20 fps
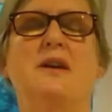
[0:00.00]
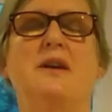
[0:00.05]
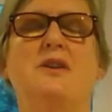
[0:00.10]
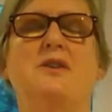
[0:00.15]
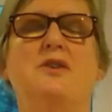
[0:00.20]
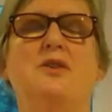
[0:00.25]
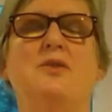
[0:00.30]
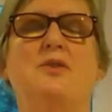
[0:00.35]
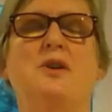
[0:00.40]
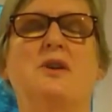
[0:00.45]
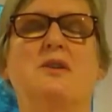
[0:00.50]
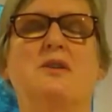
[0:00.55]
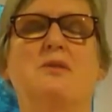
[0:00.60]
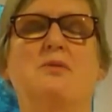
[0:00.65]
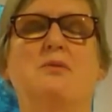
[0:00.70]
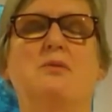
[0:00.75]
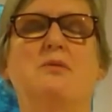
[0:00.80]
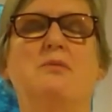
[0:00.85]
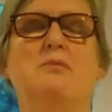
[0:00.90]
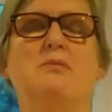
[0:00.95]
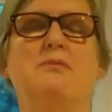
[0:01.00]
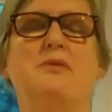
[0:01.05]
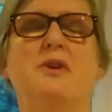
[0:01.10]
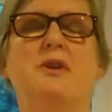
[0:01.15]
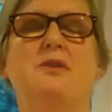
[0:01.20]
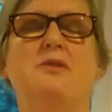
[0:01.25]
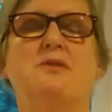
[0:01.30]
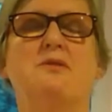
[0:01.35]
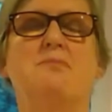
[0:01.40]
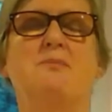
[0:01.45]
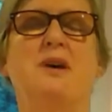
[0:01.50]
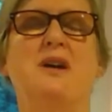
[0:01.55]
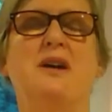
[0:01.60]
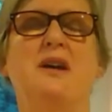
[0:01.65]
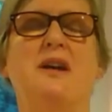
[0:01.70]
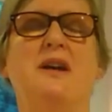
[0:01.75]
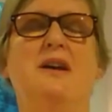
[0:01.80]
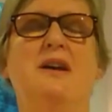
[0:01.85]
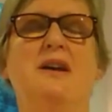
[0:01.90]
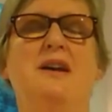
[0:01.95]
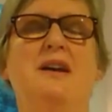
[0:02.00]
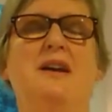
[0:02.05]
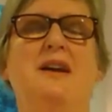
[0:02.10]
and you can, there's my,